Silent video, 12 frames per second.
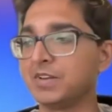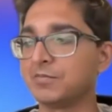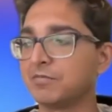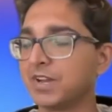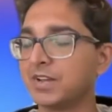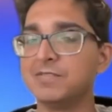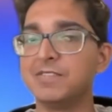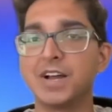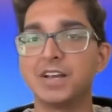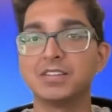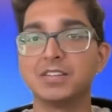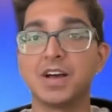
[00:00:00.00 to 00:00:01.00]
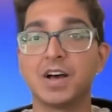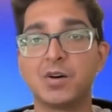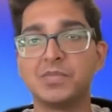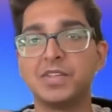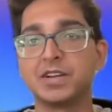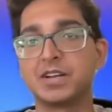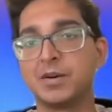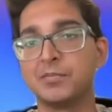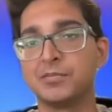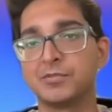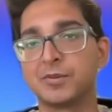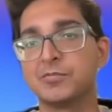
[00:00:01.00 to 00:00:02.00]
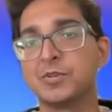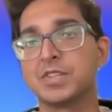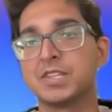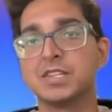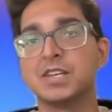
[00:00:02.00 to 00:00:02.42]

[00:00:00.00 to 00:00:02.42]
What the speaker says: advice and help that comes from within